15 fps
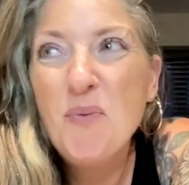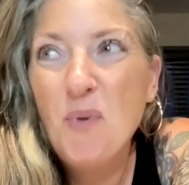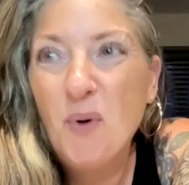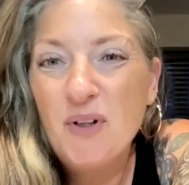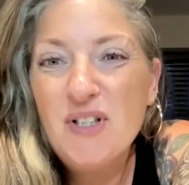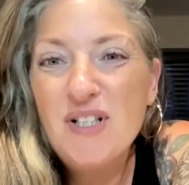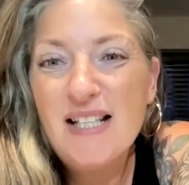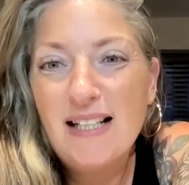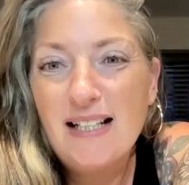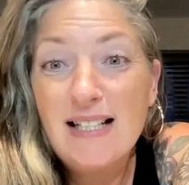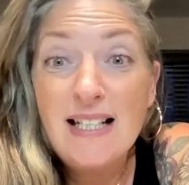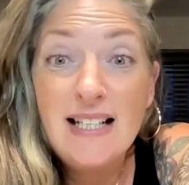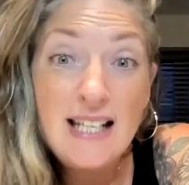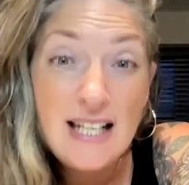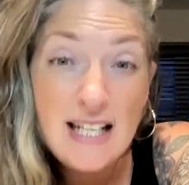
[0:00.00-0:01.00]
wanting
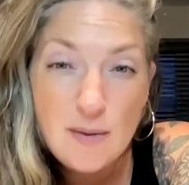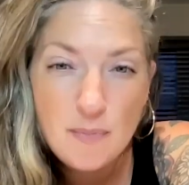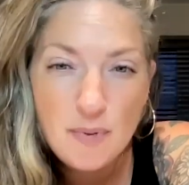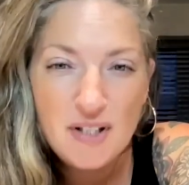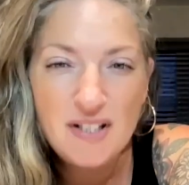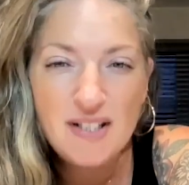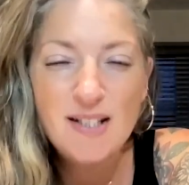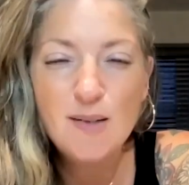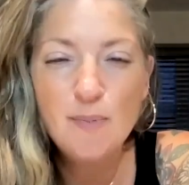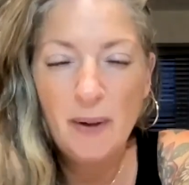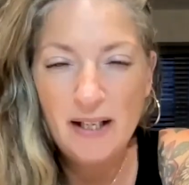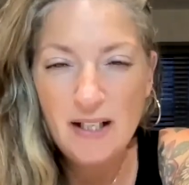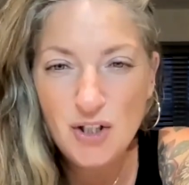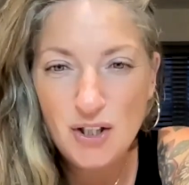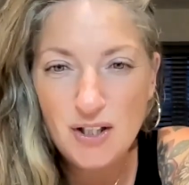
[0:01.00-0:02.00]
to keep the
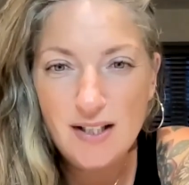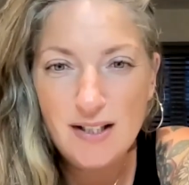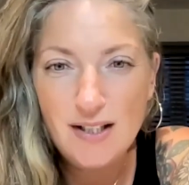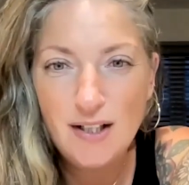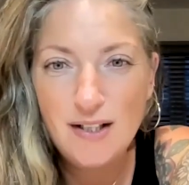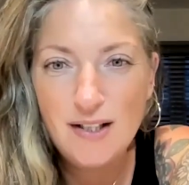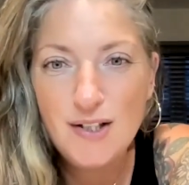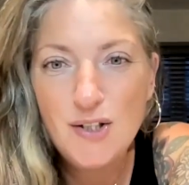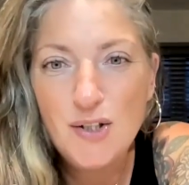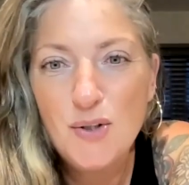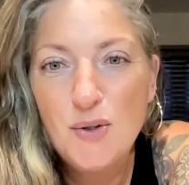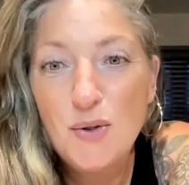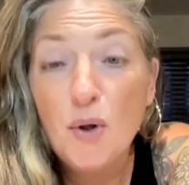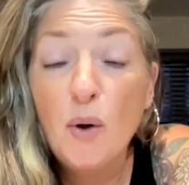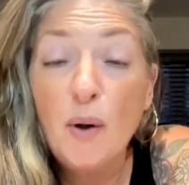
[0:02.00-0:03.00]
spaciousness
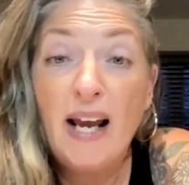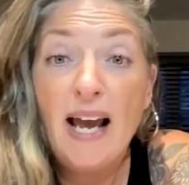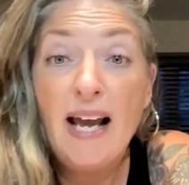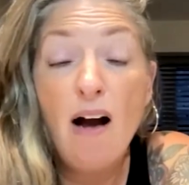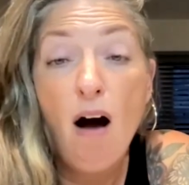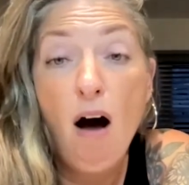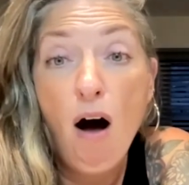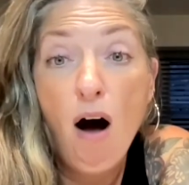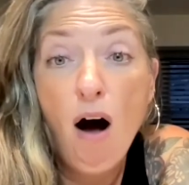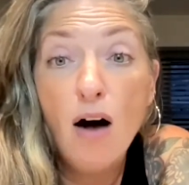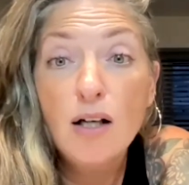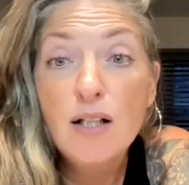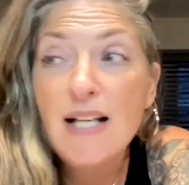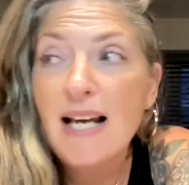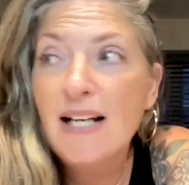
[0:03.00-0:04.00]
to create
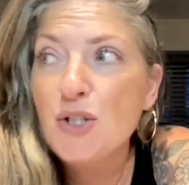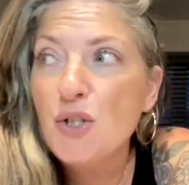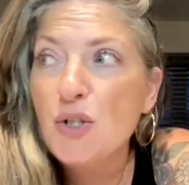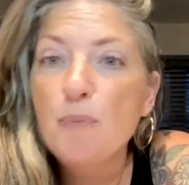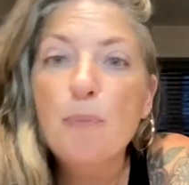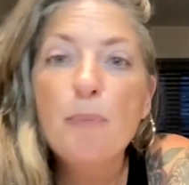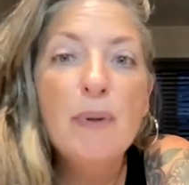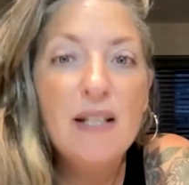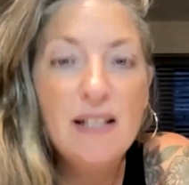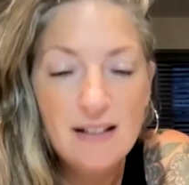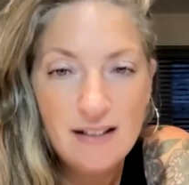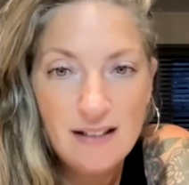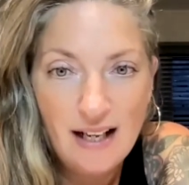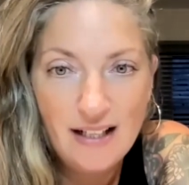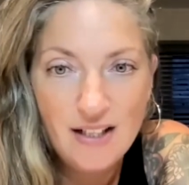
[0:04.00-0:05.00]
art and to
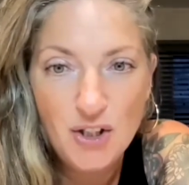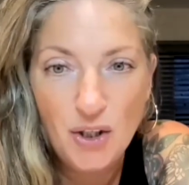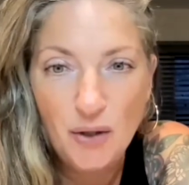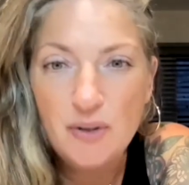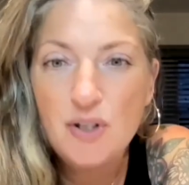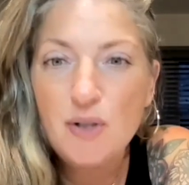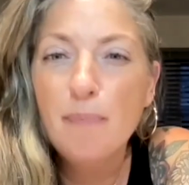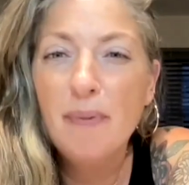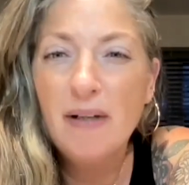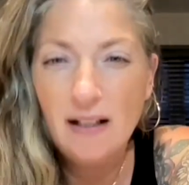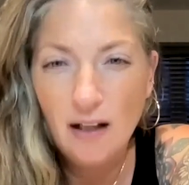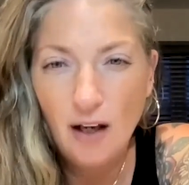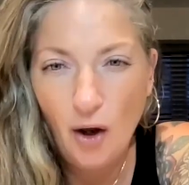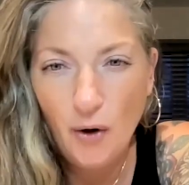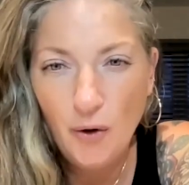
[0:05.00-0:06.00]
be in nature and to
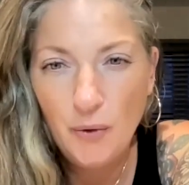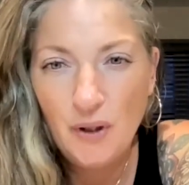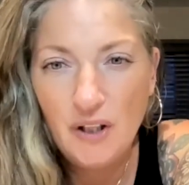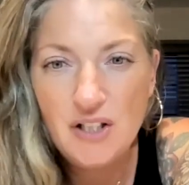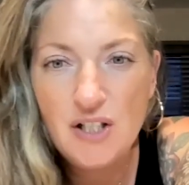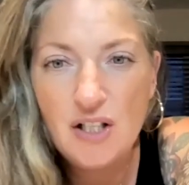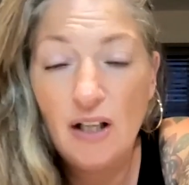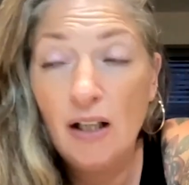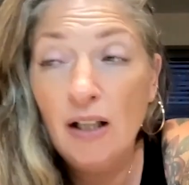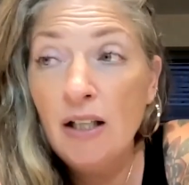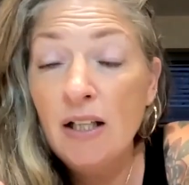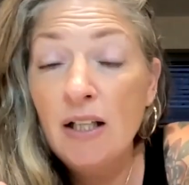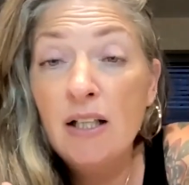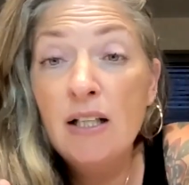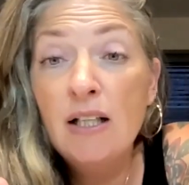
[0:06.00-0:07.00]
be alone and to,
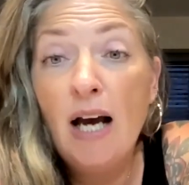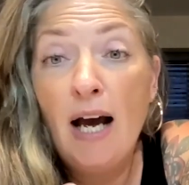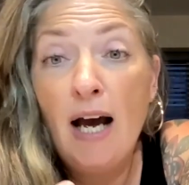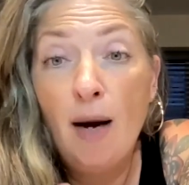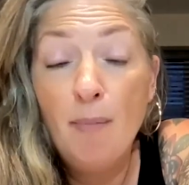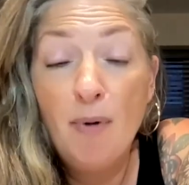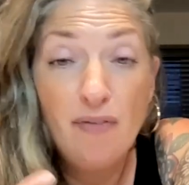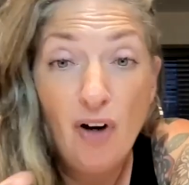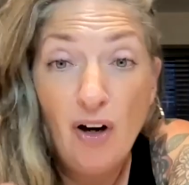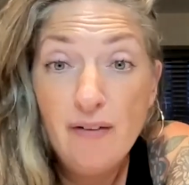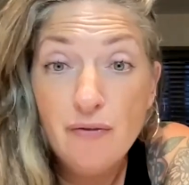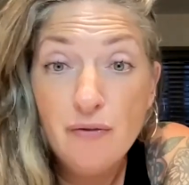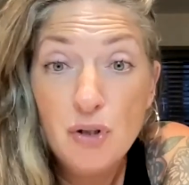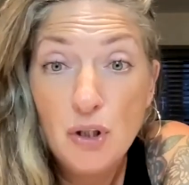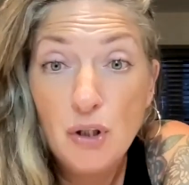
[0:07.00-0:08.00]
I'm a
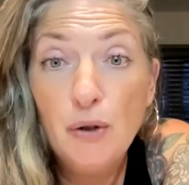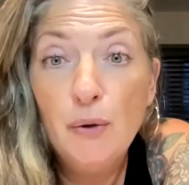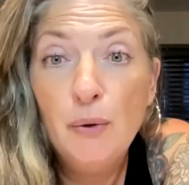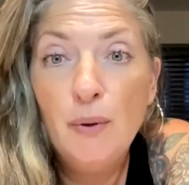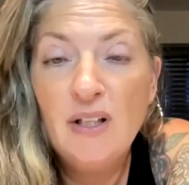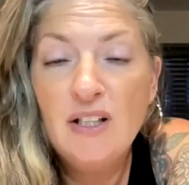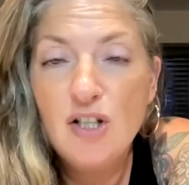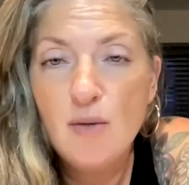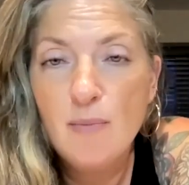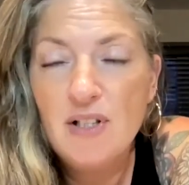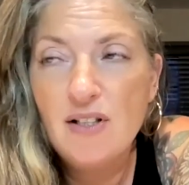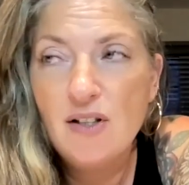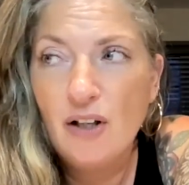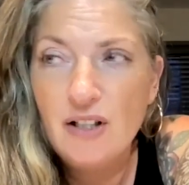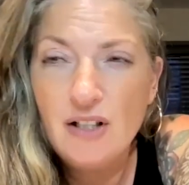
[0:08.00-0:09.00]
5'2" in human
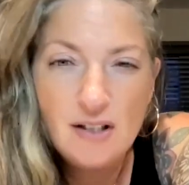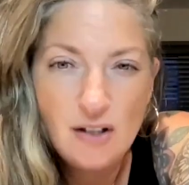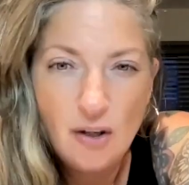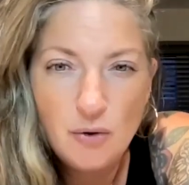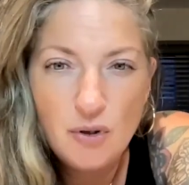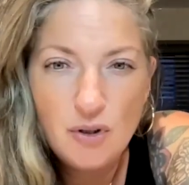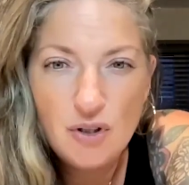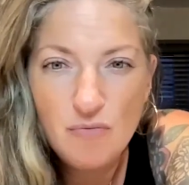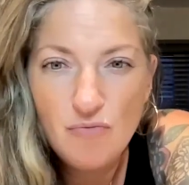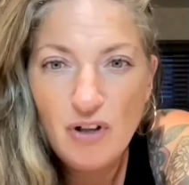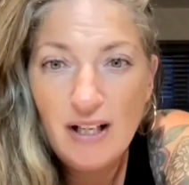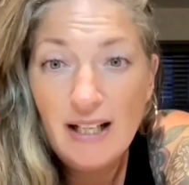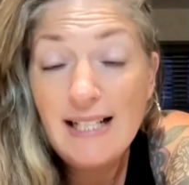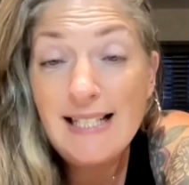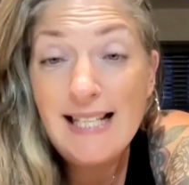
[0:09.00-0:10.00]
design, so
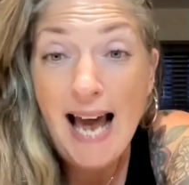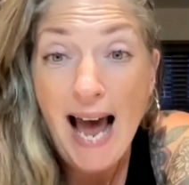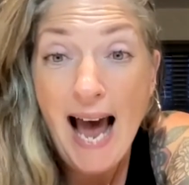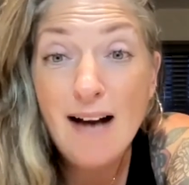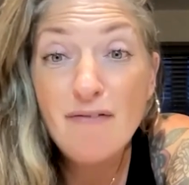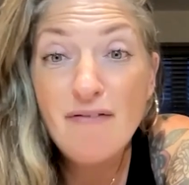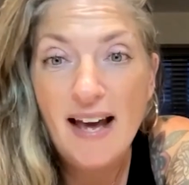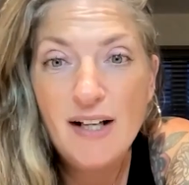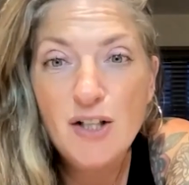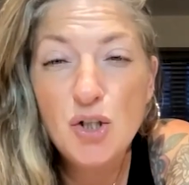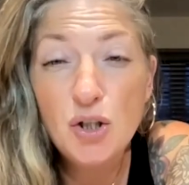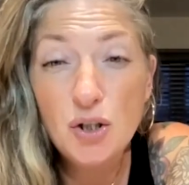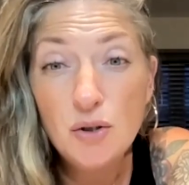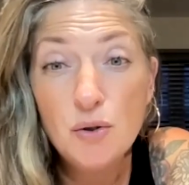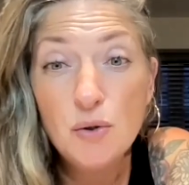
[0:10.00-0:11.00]
really to have that
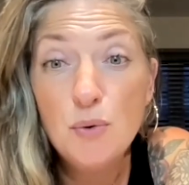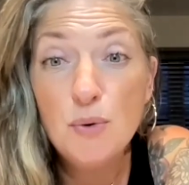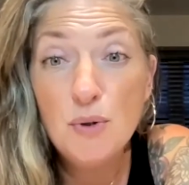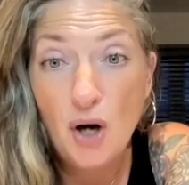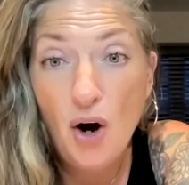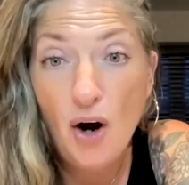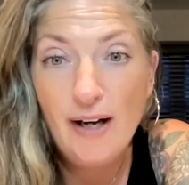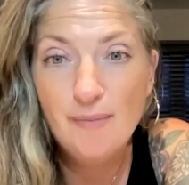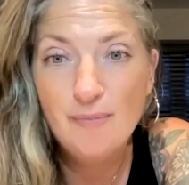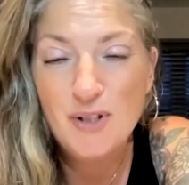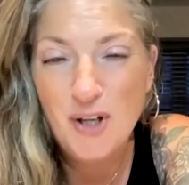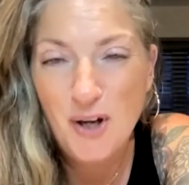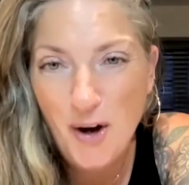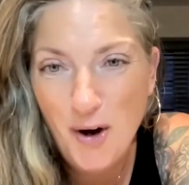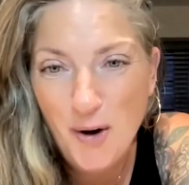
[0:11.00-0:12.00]
two time
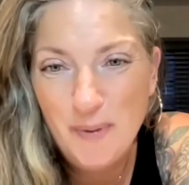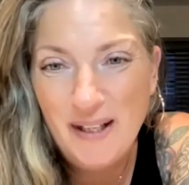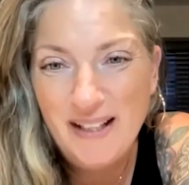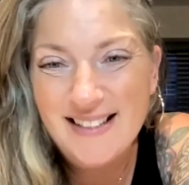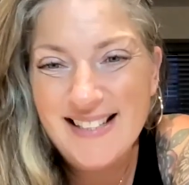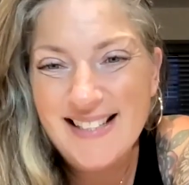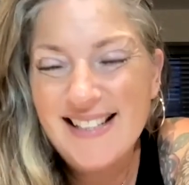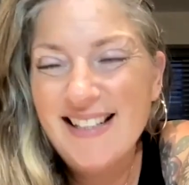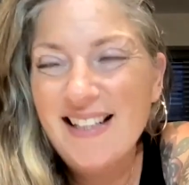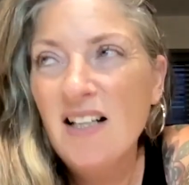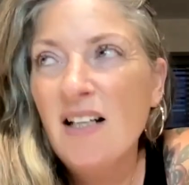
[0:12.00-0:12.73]
to hermit,